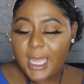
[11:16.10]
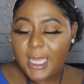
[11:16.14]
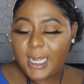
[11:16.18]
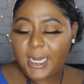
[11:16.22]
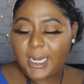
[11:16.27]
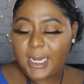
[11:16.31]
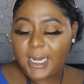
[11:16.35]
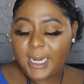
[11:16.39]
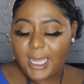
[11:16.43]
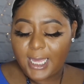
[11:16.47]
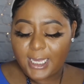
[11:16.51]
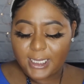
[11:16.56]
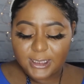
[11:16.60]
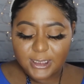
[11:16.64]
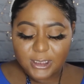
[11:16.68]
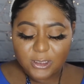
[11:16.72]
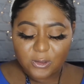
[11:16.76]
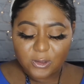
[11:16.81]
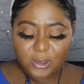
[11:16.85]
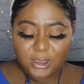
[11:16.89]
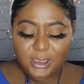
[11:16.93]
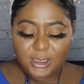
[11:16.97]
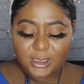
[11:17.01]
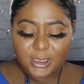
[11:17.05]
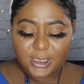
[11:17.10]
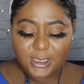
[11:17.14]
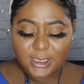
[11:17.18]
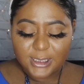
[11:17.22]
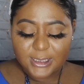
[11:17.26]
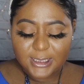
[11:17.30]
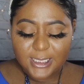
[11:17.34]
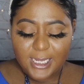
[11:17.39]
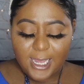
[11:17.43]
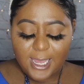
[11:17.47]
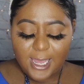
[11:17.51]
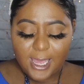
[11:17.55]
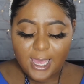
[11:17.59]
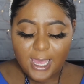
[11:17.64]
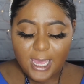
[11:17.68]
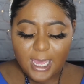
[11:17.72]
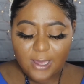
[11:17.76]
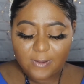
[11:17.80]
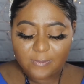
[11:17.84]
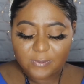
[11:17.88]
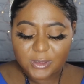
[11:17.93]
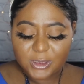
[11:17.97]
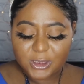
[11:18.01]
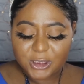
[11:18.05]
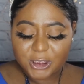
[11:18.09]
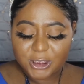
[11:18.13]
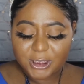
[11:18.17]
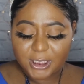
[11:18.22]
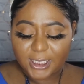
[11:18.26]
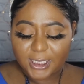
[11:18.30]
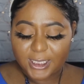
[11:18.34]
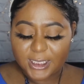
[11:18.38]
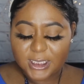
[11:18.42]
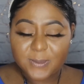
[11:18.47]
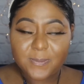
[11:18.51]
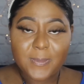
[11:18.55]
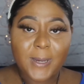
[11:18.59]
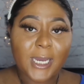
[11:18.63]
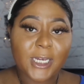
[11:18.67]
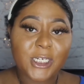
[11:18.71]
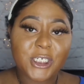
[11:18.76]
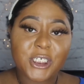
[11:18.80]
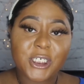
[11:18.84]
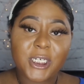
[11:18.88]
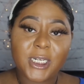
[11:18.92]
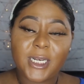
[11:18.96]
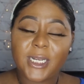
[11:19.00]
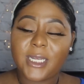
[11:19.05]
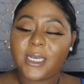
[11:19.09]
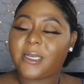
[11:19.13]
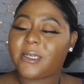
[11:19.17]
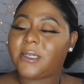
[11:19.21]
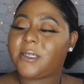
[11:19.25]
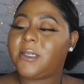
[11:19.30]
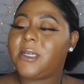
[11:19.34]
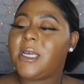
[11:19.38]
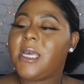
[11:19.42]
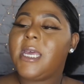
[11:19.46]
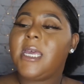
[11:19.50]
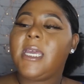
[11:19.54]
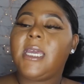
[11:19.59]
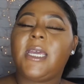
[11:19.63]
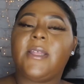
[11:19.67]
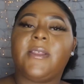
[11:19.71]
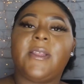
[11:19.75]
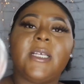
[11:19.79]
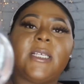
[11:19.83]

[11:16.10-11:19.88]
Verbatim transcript: next on the list i have chance by chanel and